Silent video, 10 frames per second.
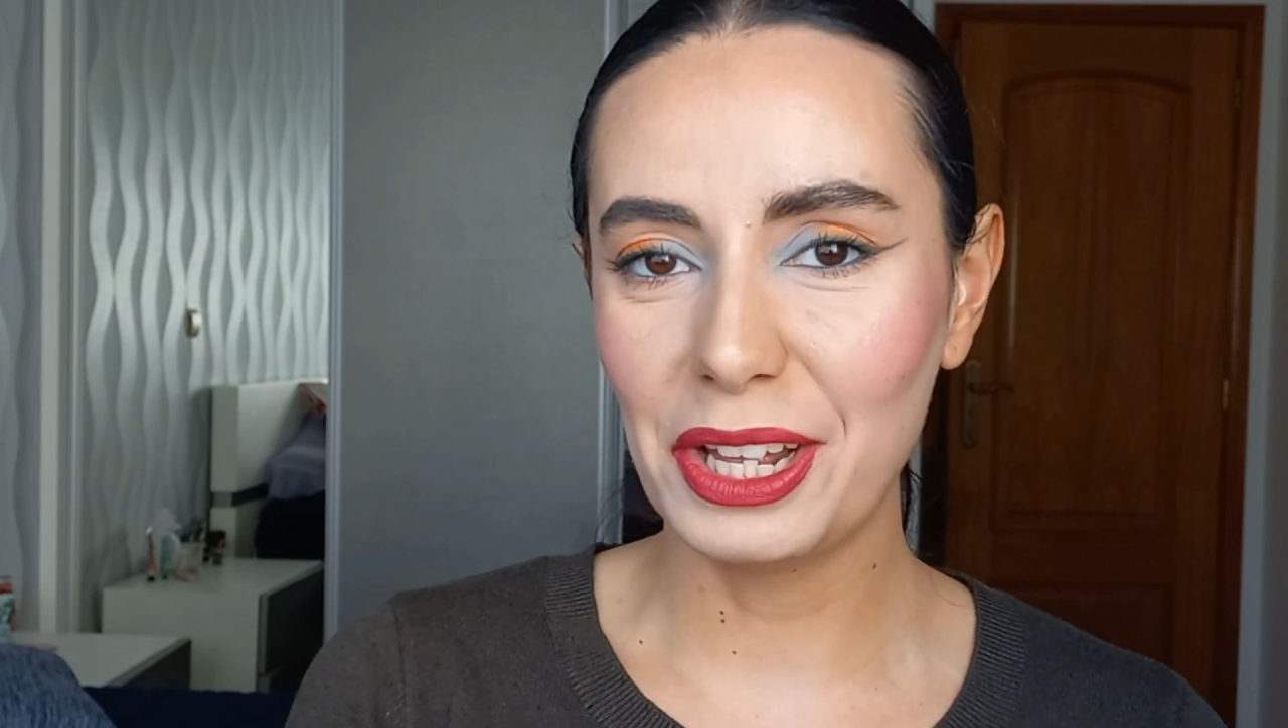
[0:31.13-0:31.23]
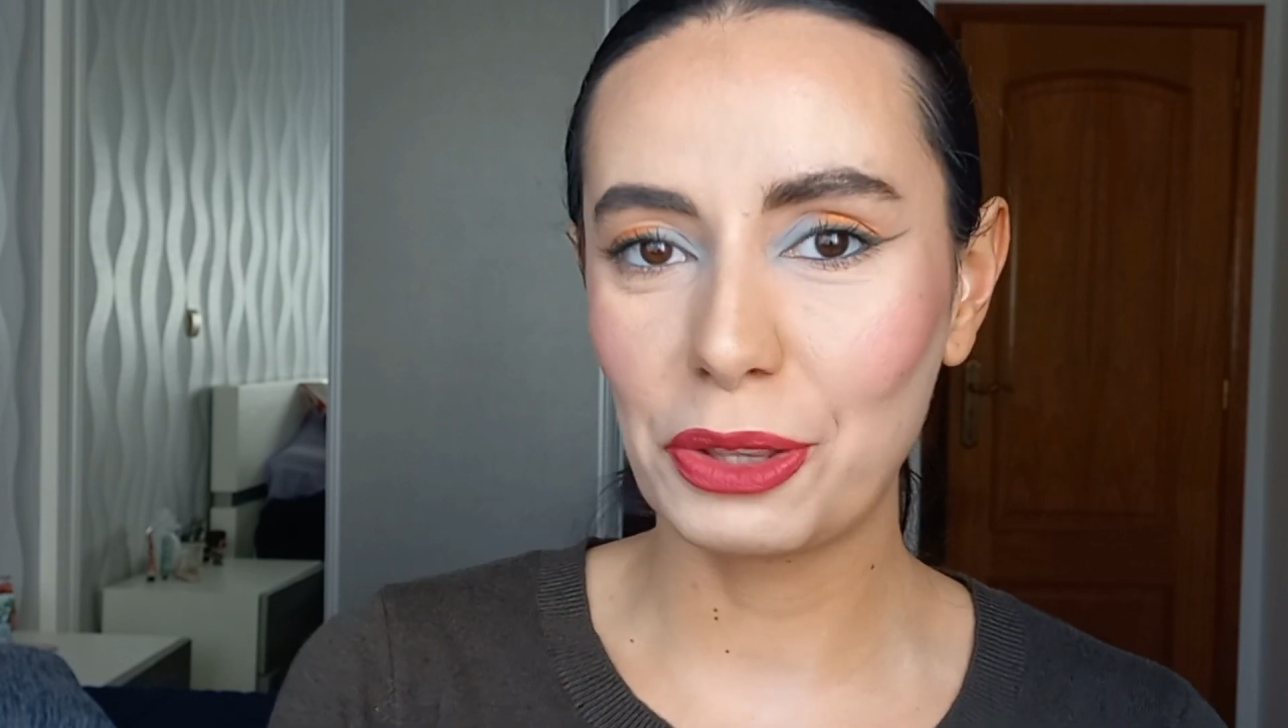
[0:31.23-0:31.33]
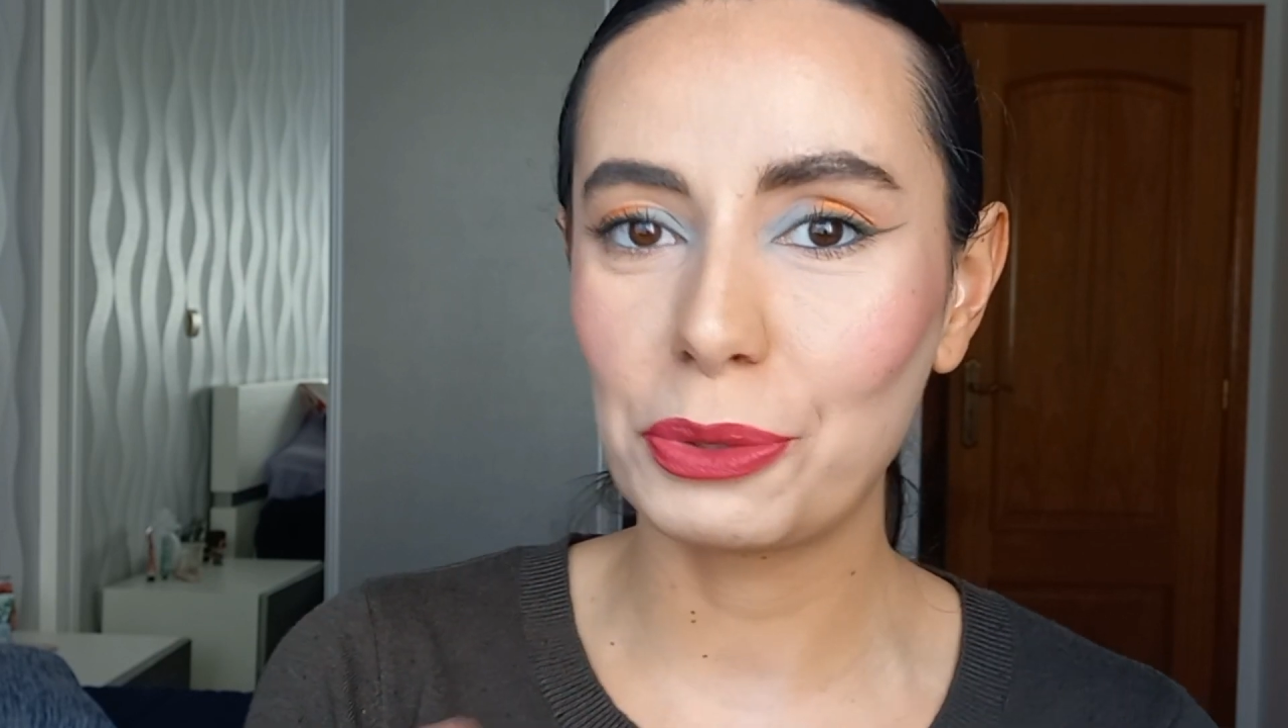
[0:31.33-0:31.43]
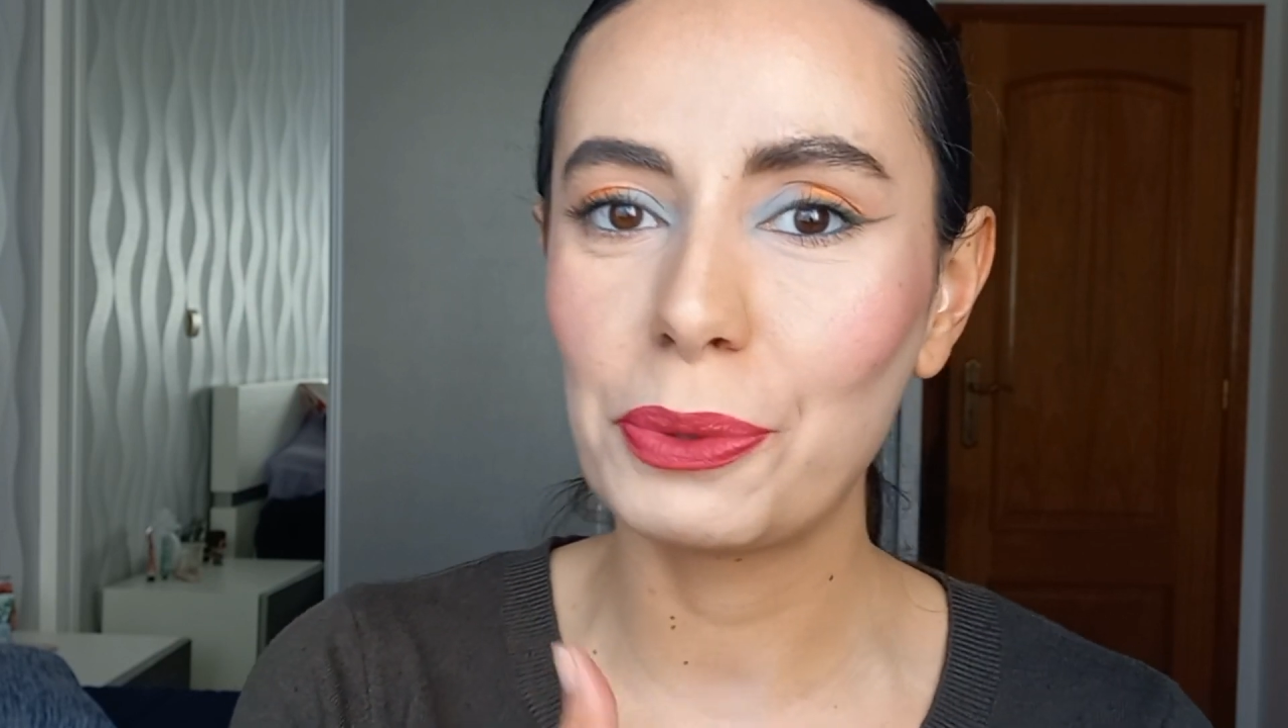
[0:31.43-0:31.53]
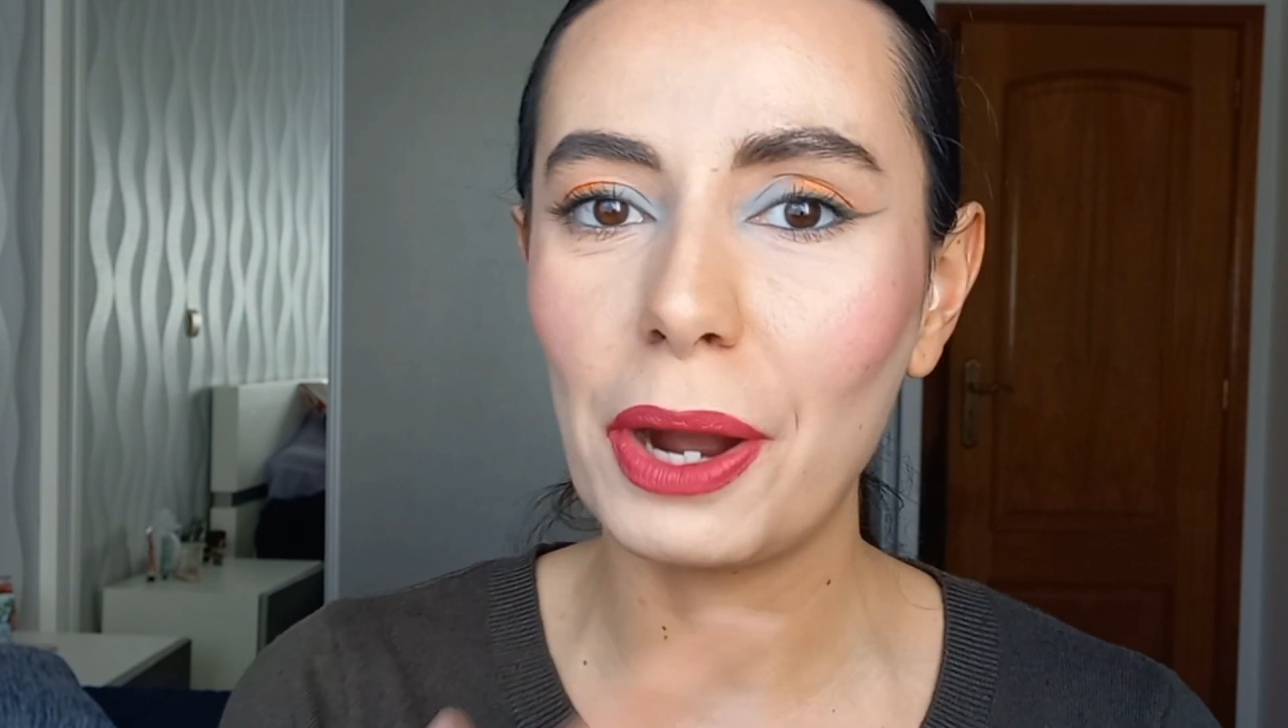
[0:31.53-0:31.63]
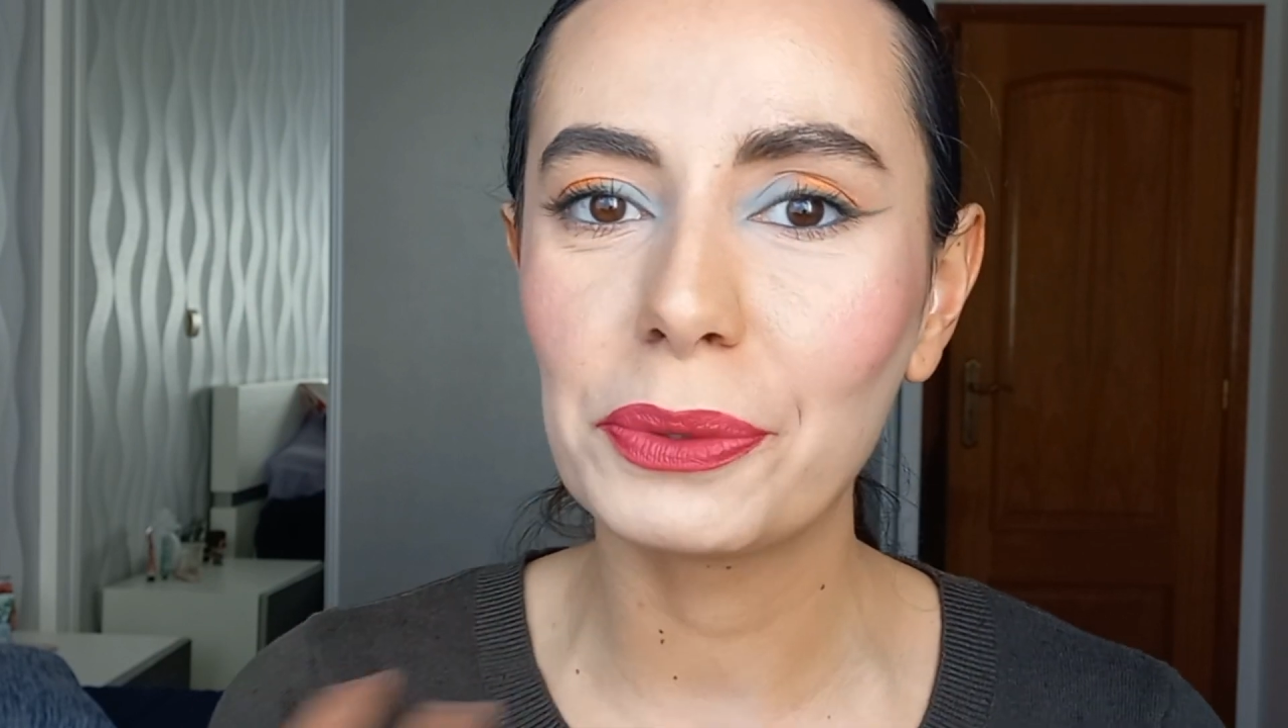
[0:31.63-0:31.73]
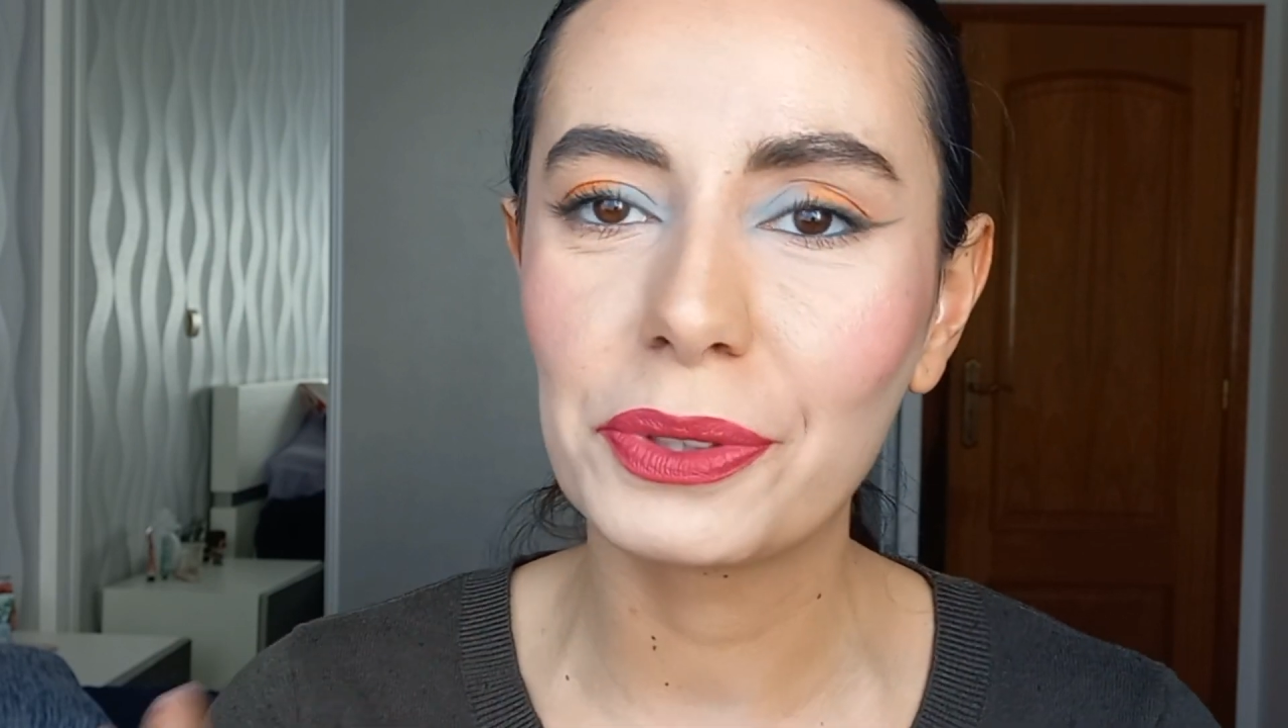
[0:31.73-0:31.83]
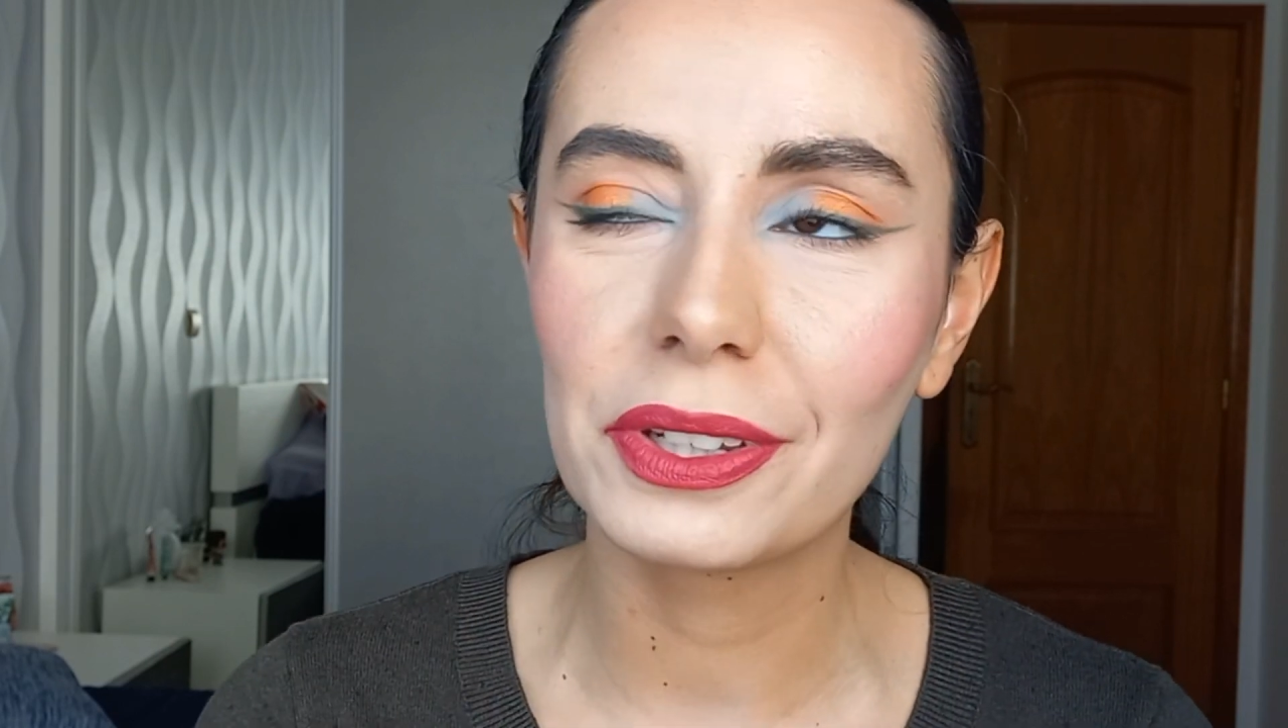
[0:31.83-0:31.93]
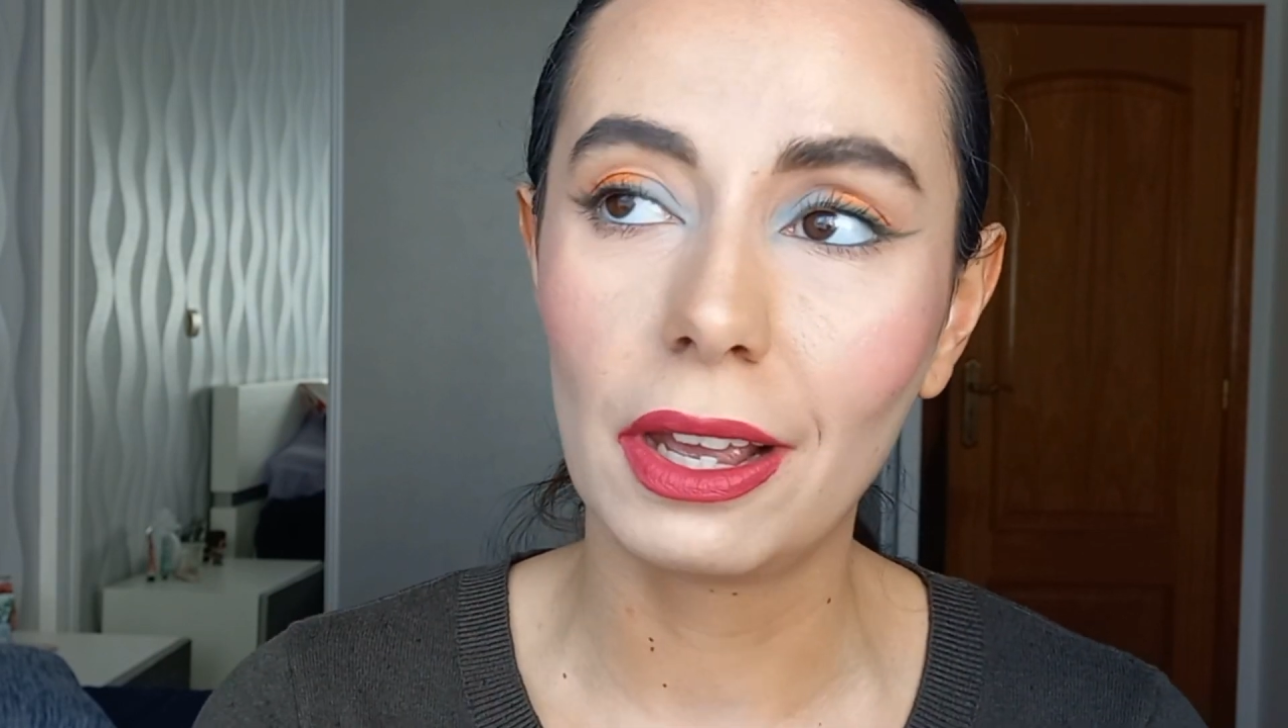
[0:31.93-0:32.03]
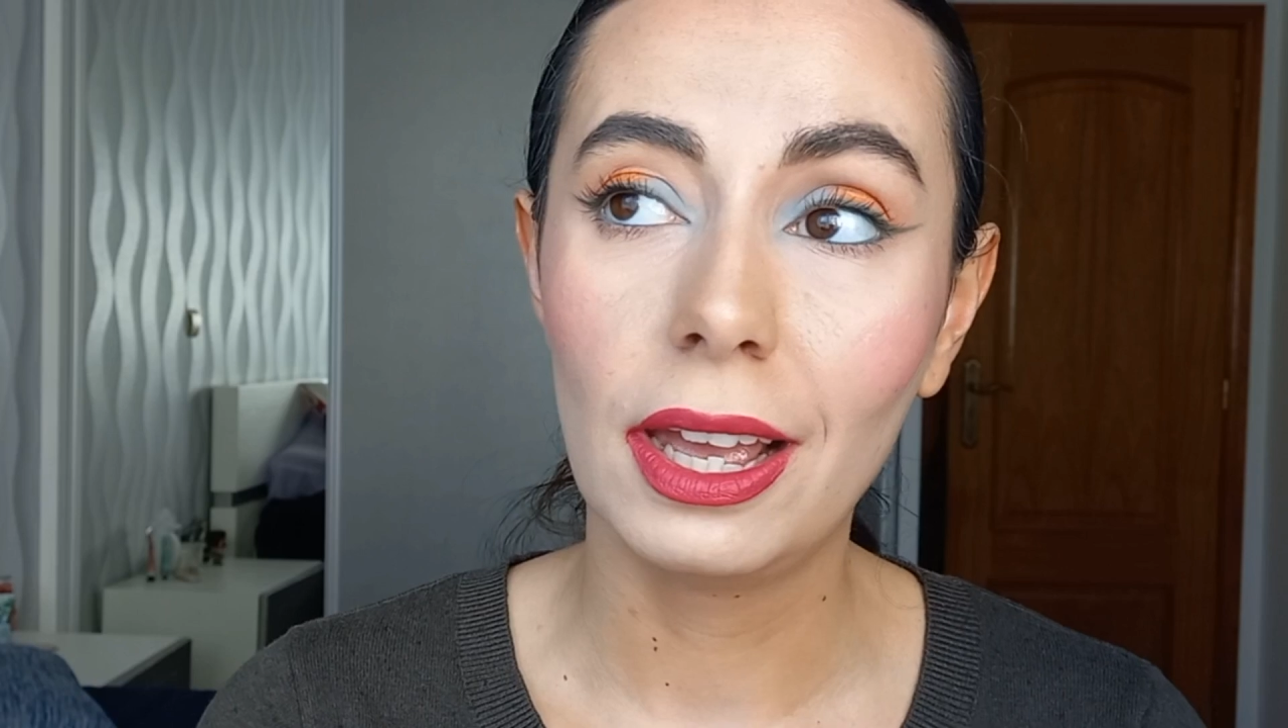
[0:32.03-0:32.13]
throughout